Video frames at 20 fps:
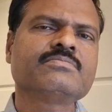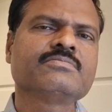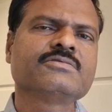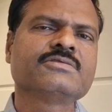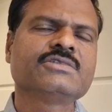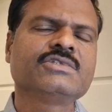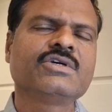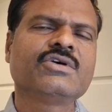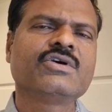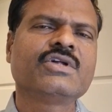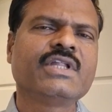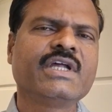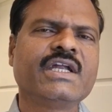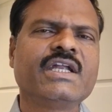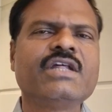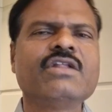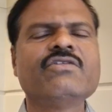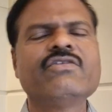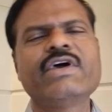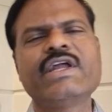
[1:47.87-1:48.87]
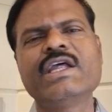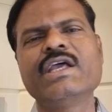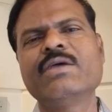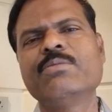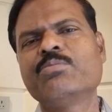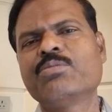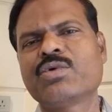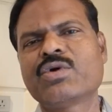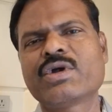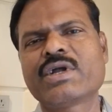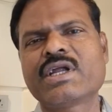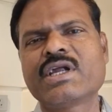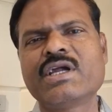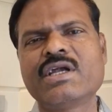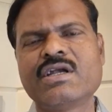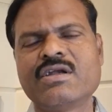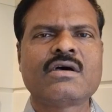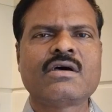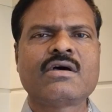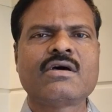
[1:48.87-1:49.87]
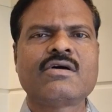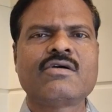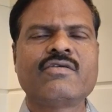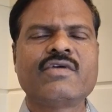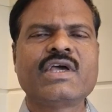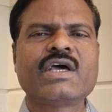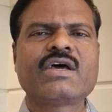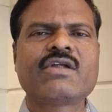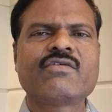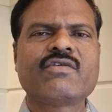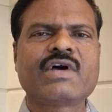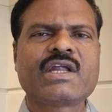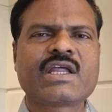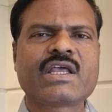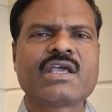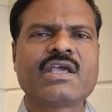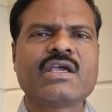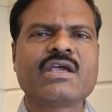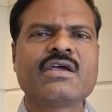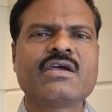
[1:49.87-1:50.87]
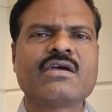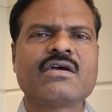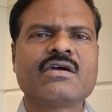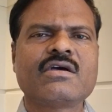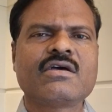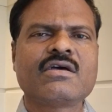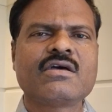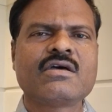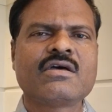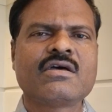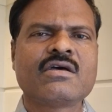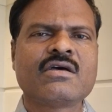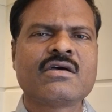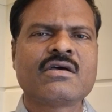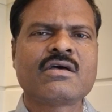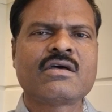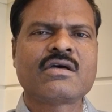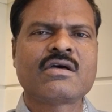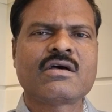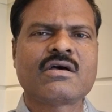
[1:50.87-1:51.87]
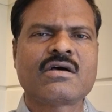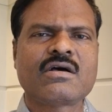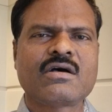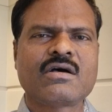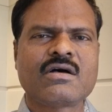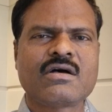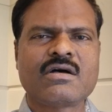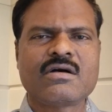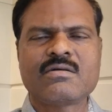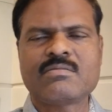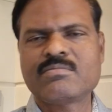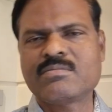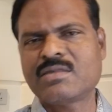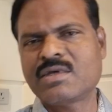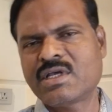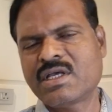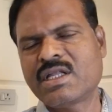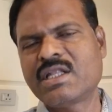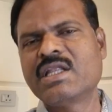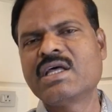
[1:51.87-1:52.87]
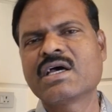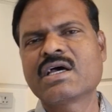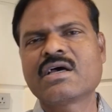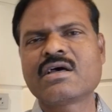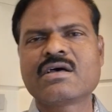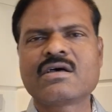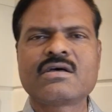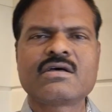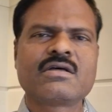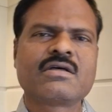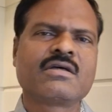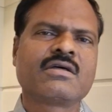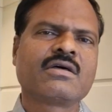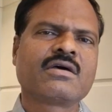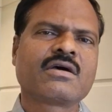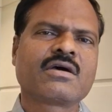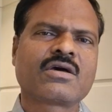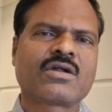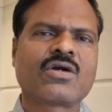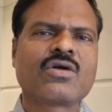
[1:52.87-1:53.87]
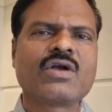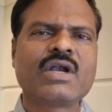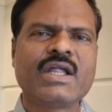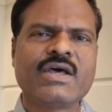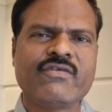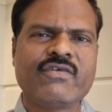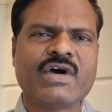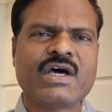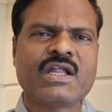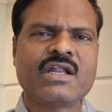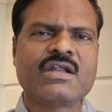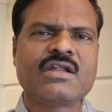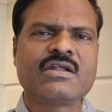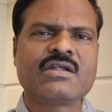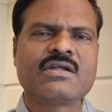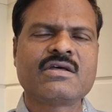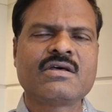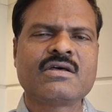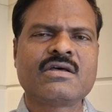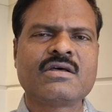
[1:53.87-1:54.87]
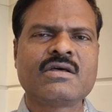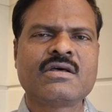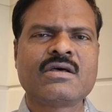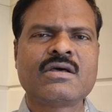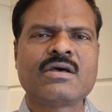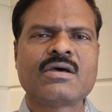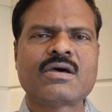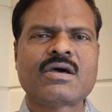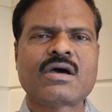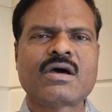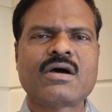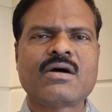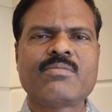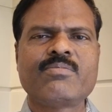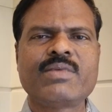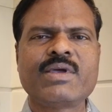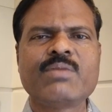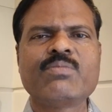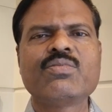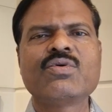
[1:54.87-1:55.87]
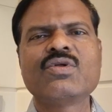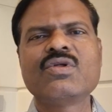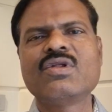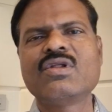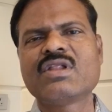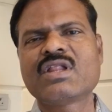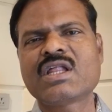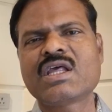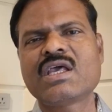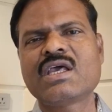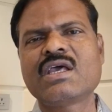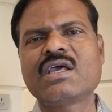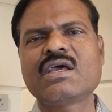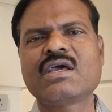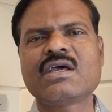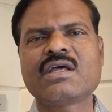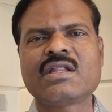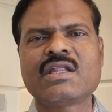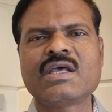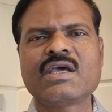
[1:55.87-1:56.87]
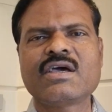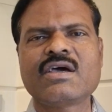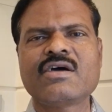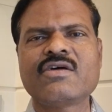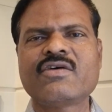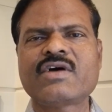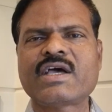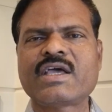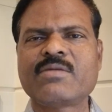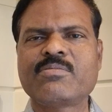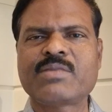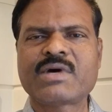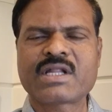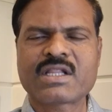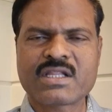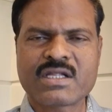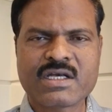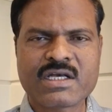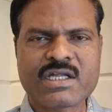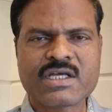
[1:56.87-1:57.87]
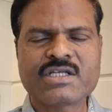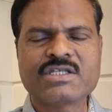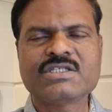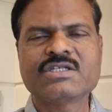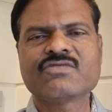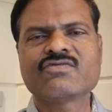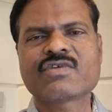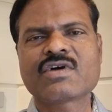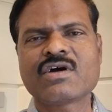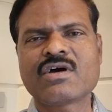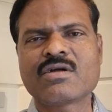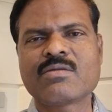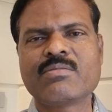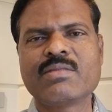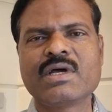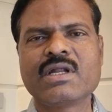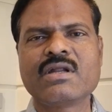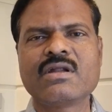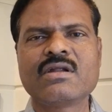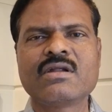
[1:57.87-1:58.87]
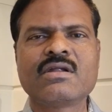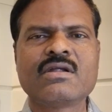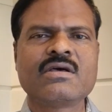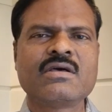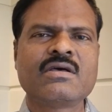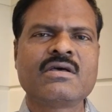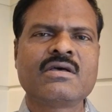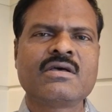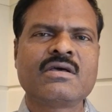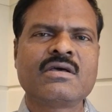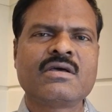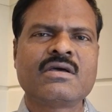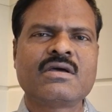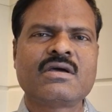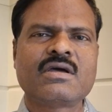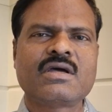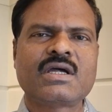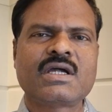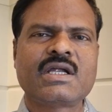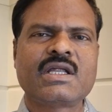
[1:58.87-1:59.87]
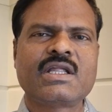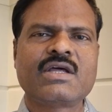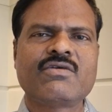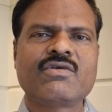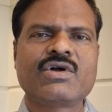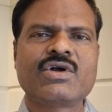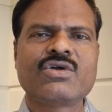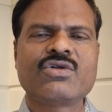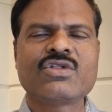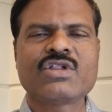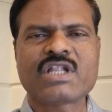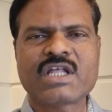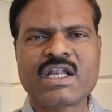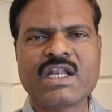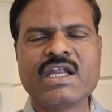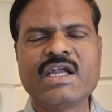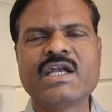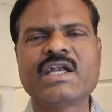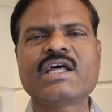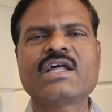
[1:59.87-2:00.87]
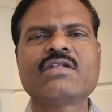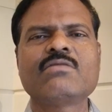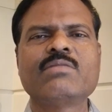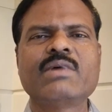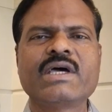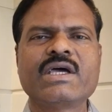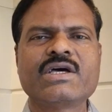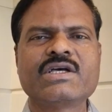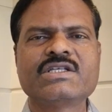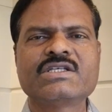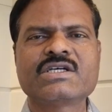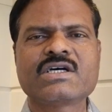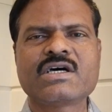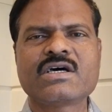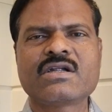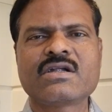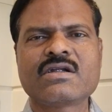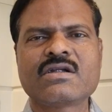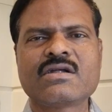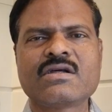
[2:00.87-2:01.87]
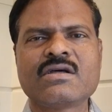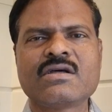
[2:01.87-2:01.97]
So that is very important. We are working at the ground level. People say they have high percentage of carbon and they want to sell it as biochar.